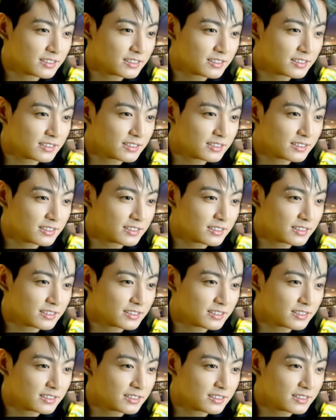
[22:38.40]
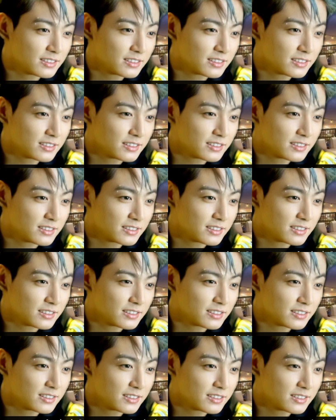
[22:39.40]

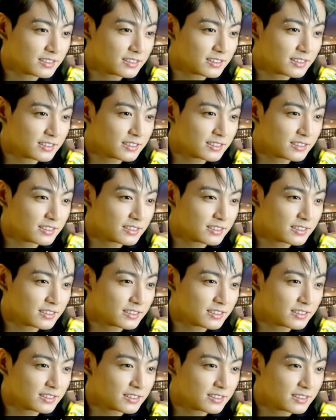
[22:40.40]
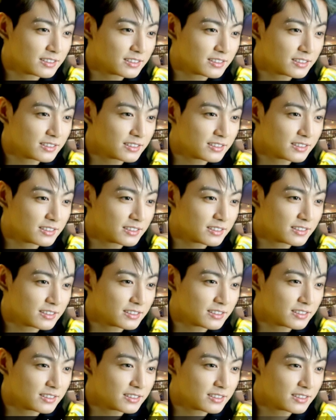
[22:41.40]

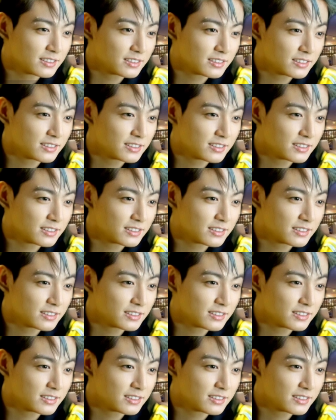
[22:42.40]
No one is speaking in this clip.